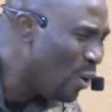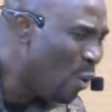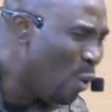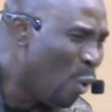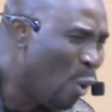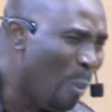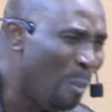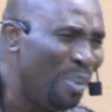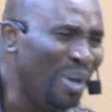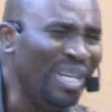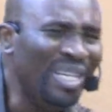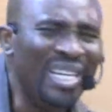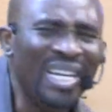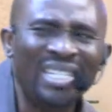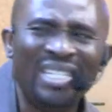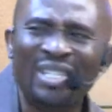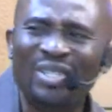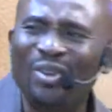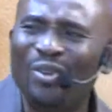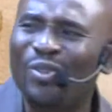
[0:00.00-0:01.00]
Obedience
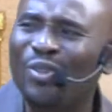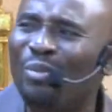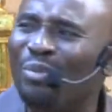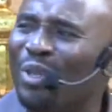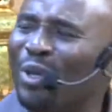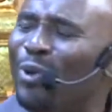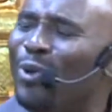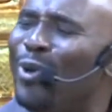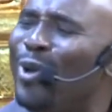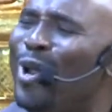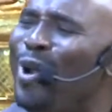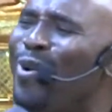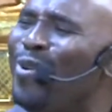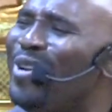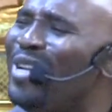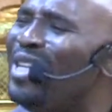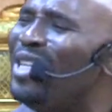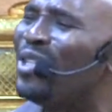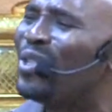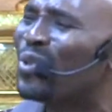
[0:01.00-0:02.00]
is not something you learn
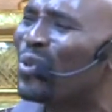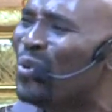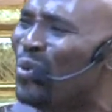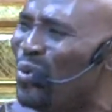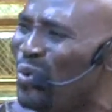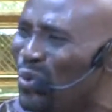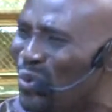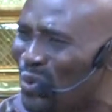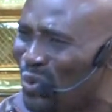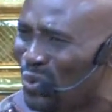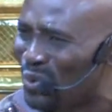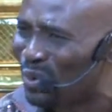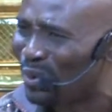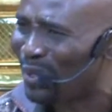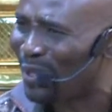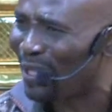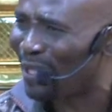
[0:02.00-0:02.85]
in the school.